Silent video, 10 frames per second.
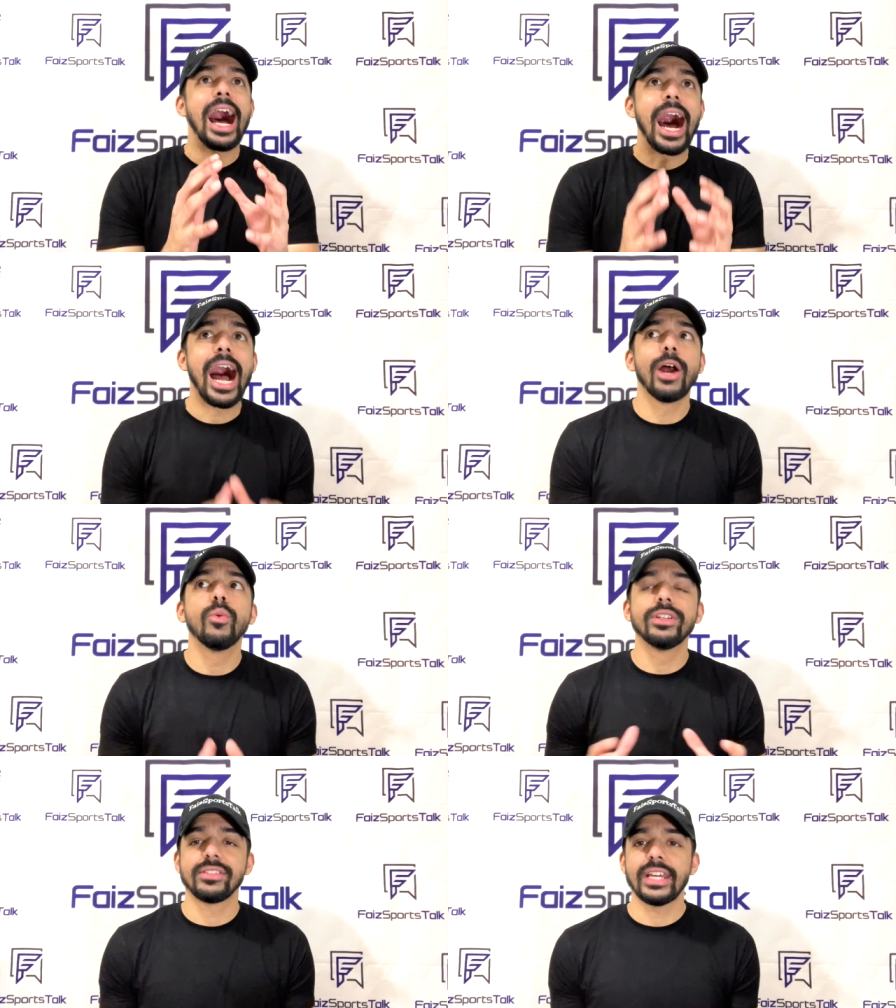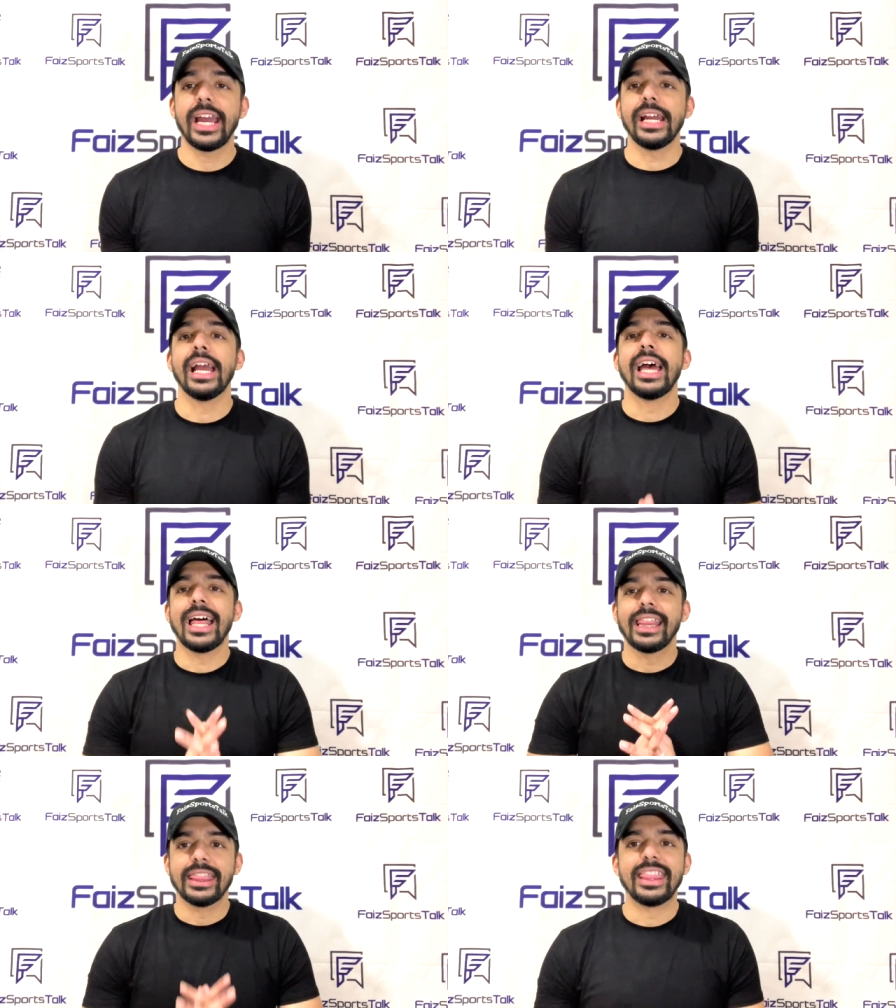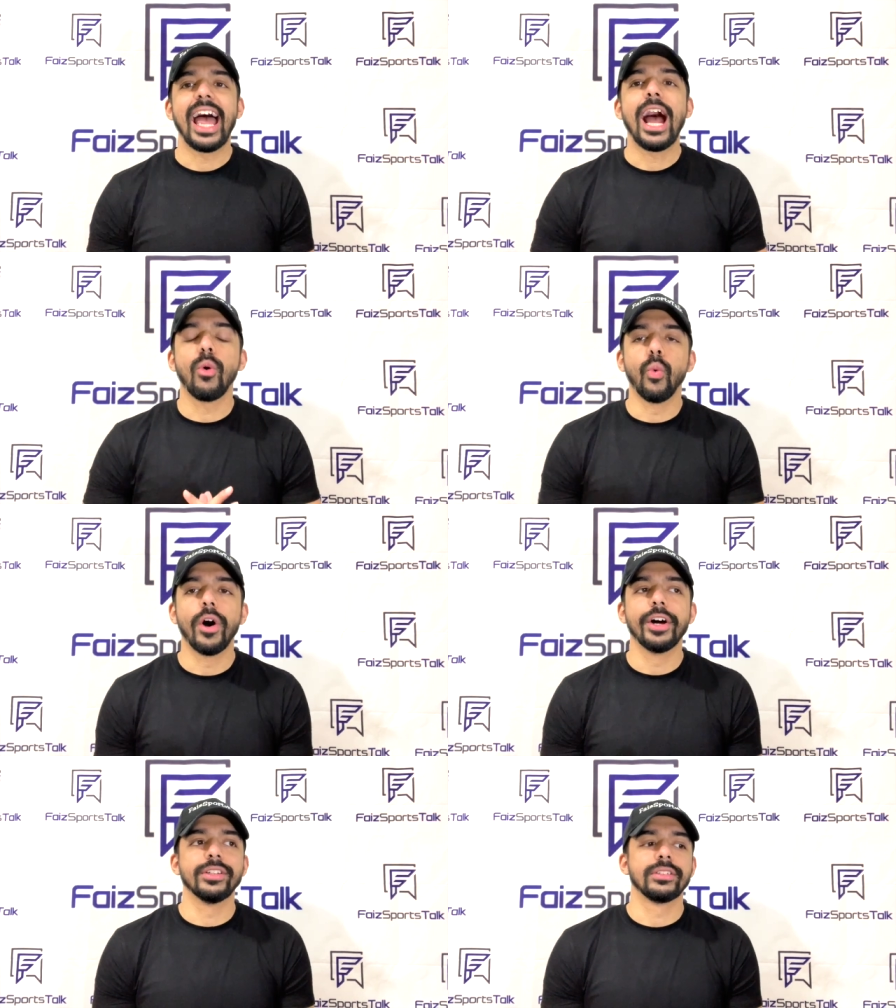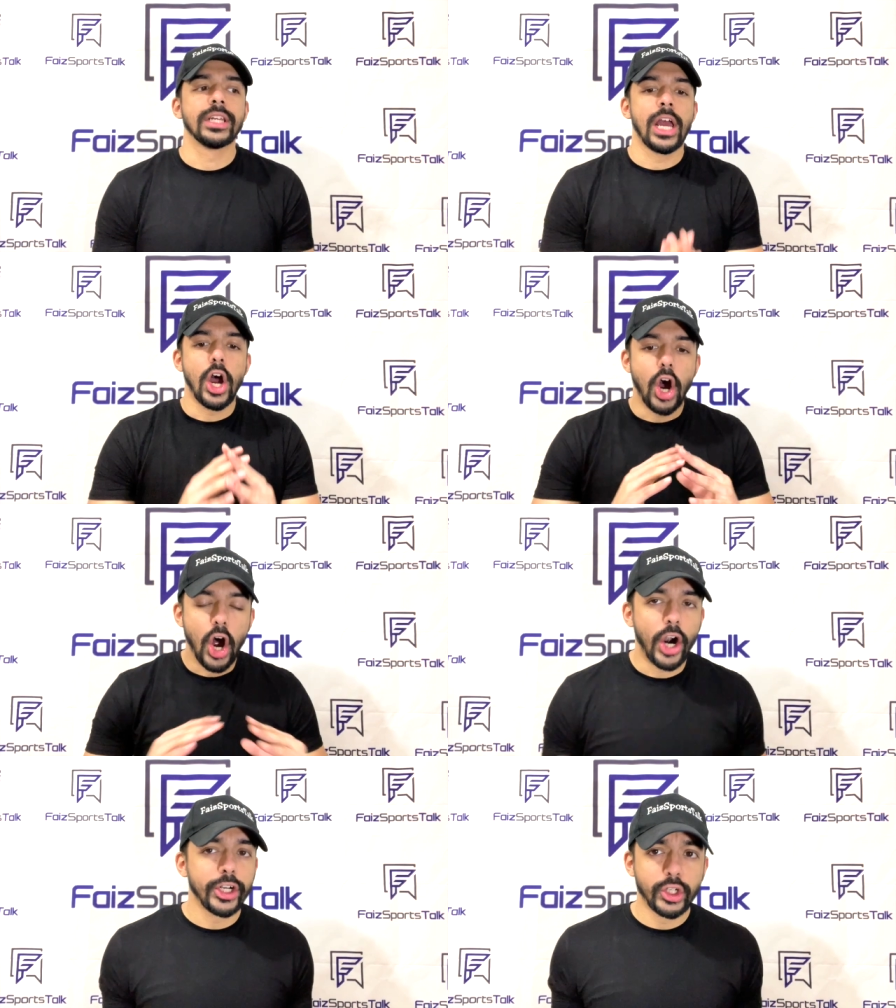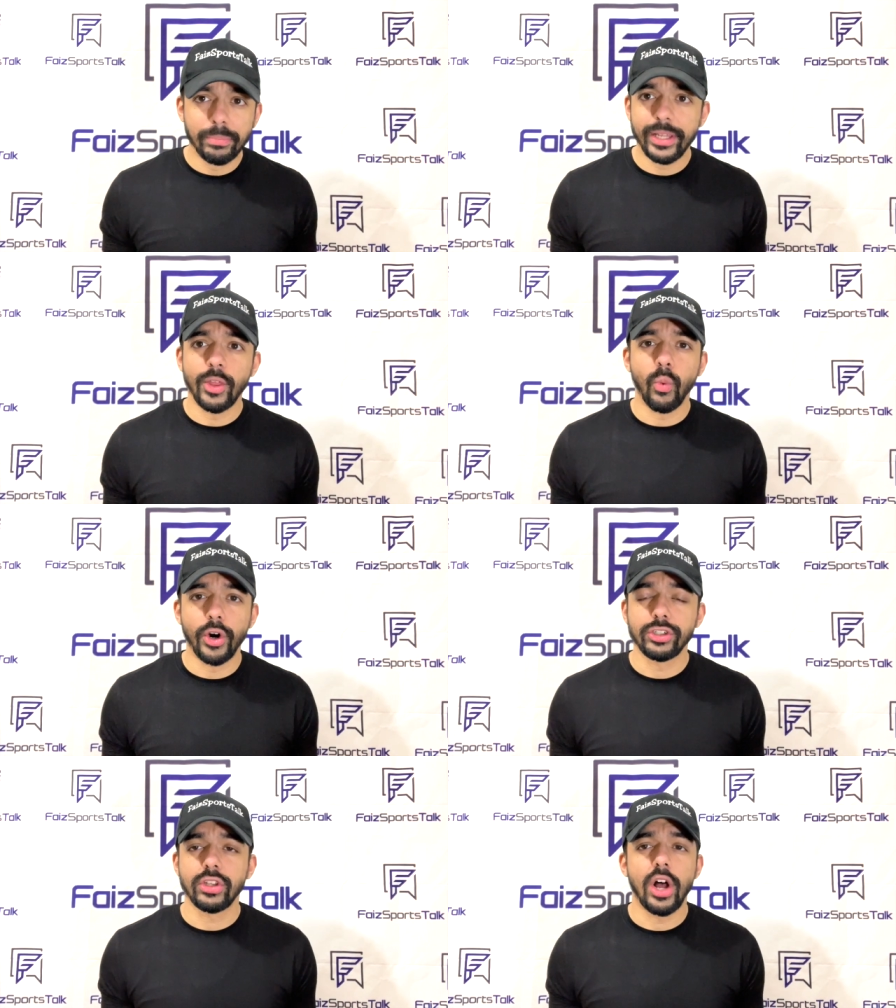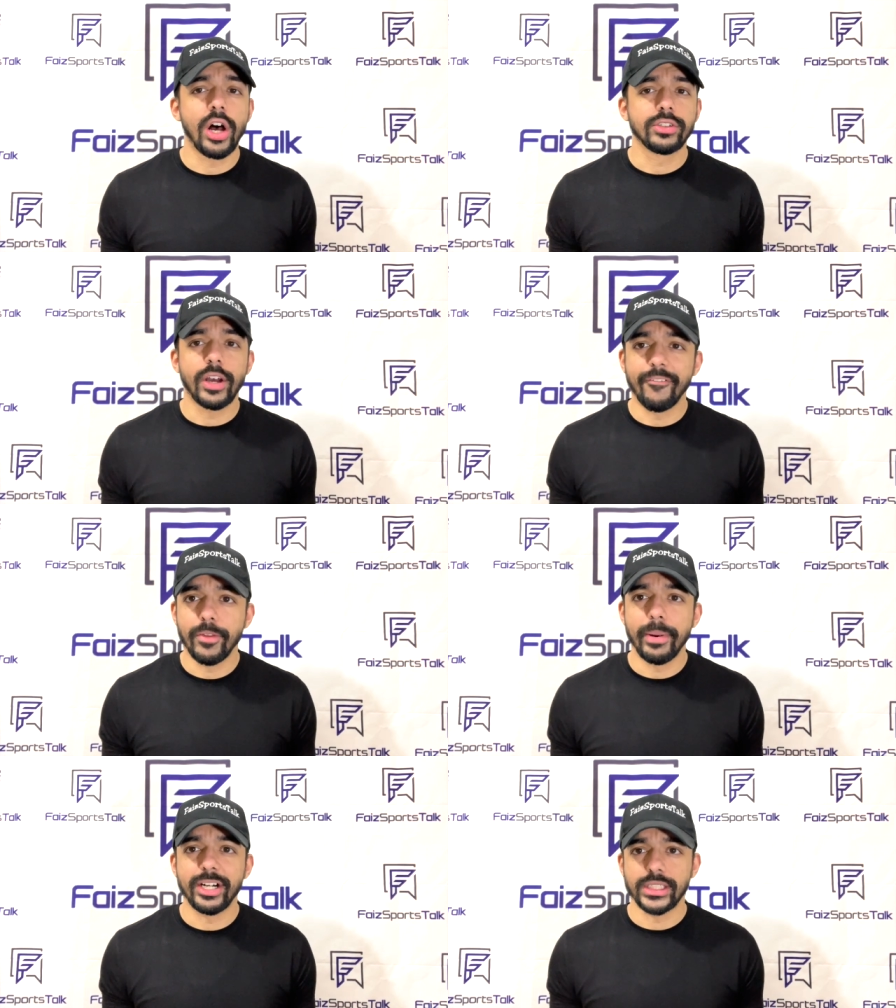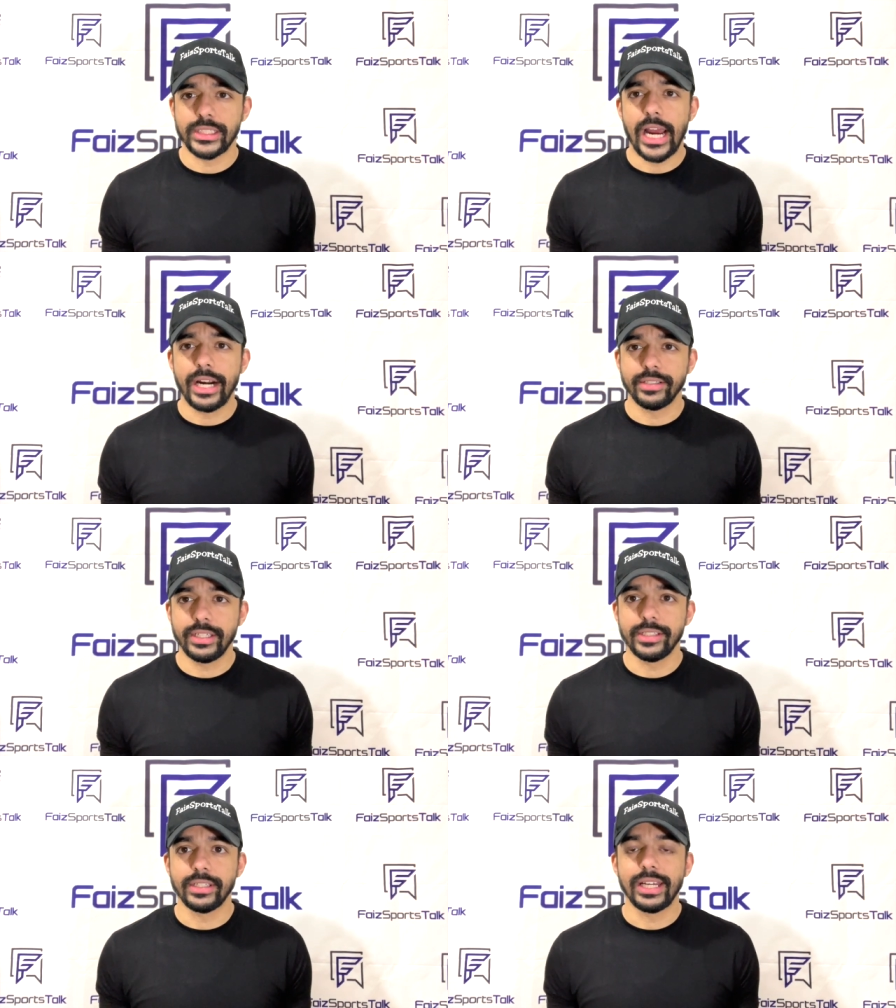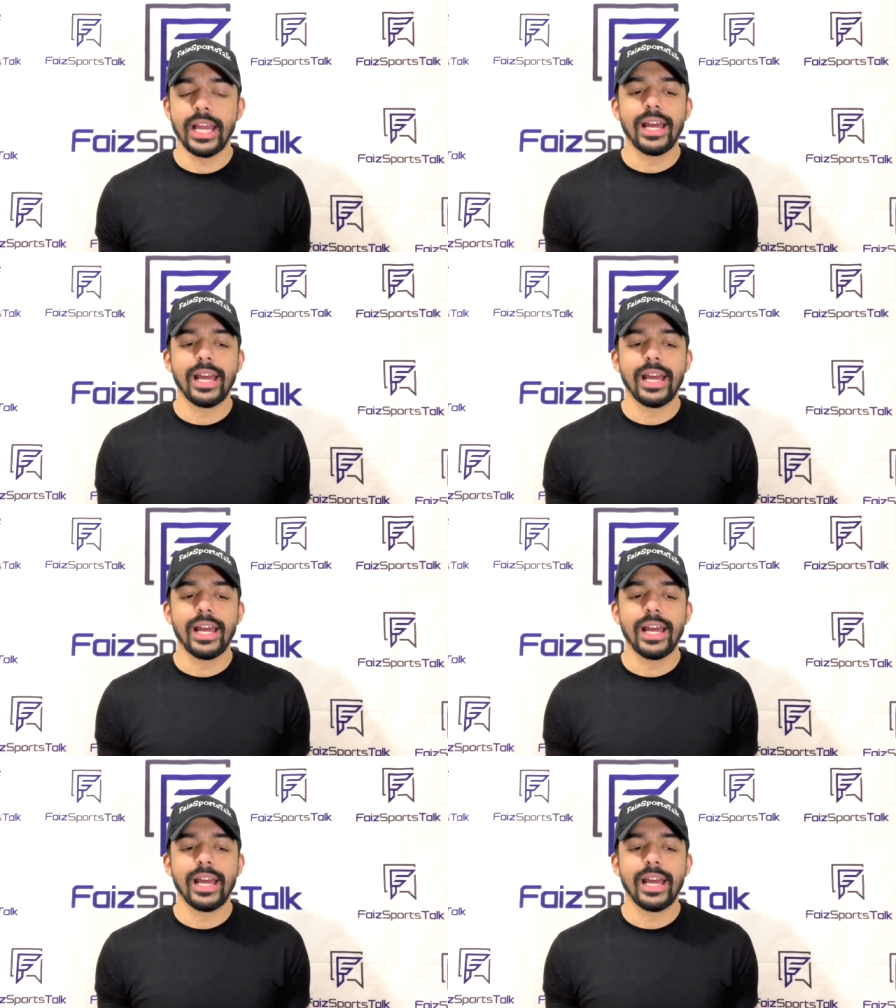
I would say that was arguably the worst loss of the Bears' entire season.